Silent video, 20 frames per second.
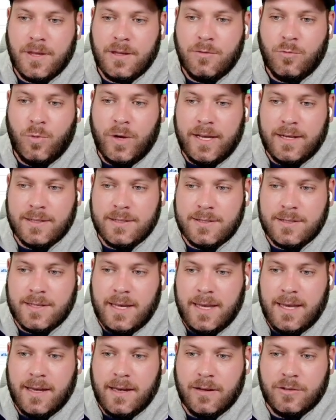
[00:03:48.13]
We can
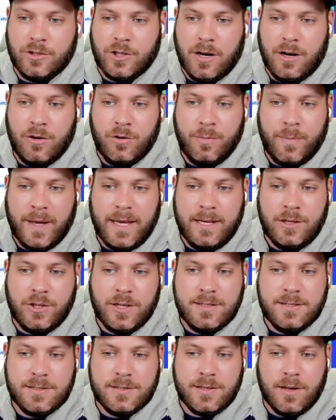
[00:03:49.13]
see child
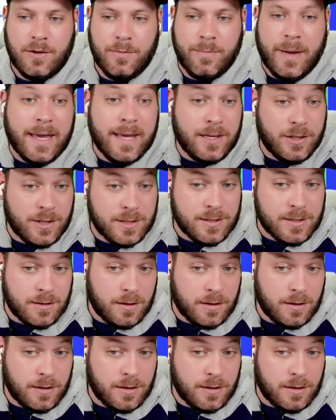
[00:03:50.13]
pages, so pages